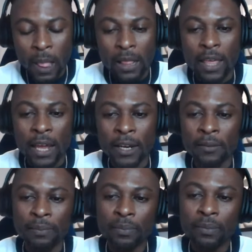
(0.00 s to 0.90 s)

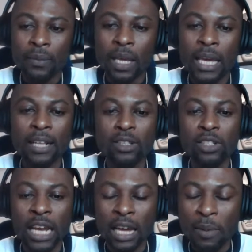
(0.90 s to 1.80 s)
Then he had to
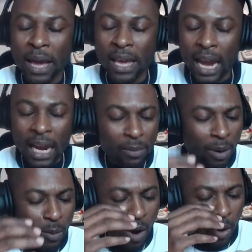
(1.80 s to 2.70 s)
check my, I can't
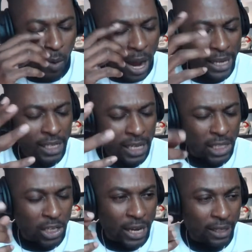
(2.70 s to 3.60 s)
remember what ID he
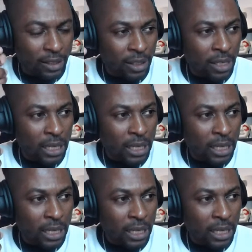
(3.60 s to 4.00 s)
checked.